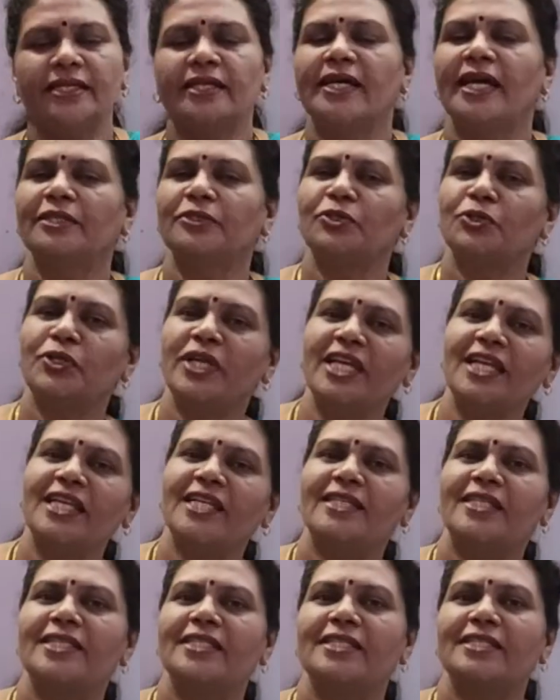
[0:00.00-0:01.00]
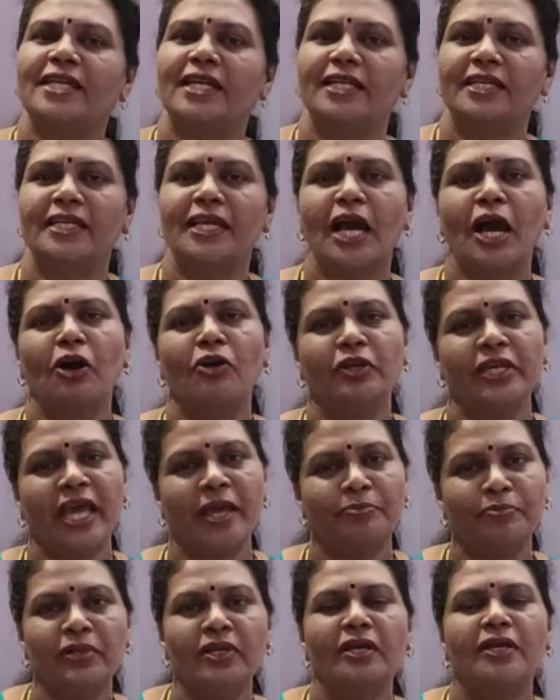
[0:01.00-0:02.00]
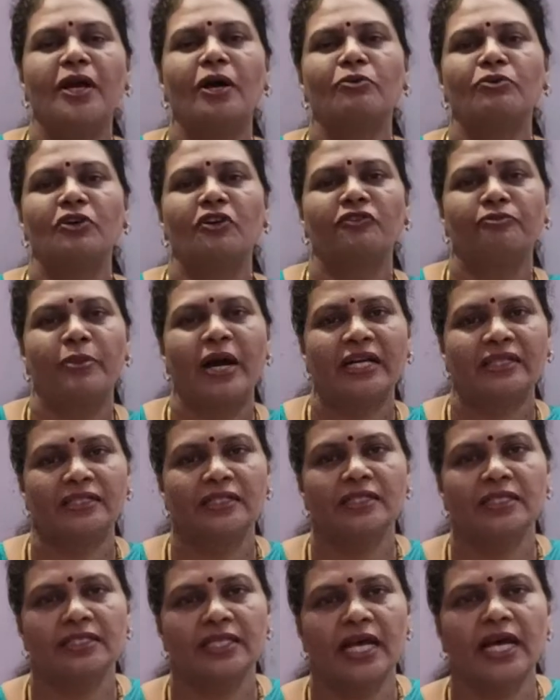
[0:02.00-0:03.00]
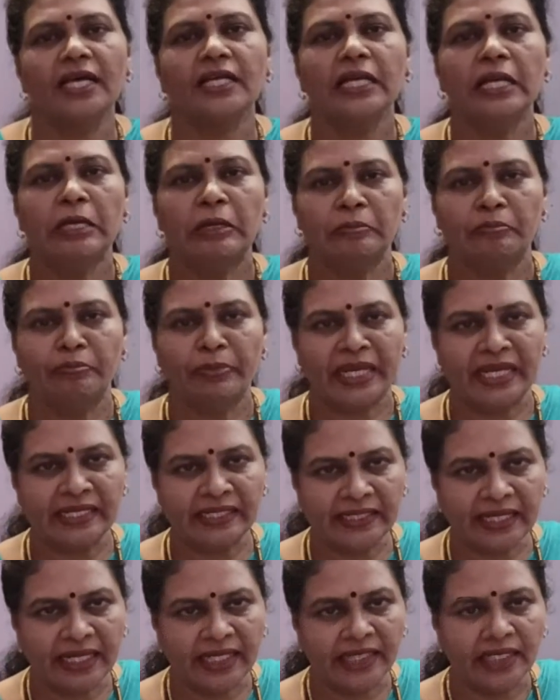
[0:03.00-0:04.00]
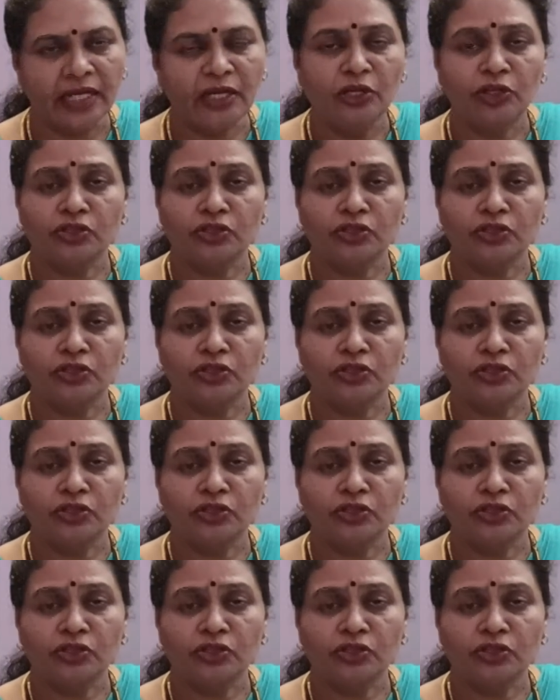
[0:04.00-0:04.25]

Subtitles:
and today let us study how capital account of partners are maintained.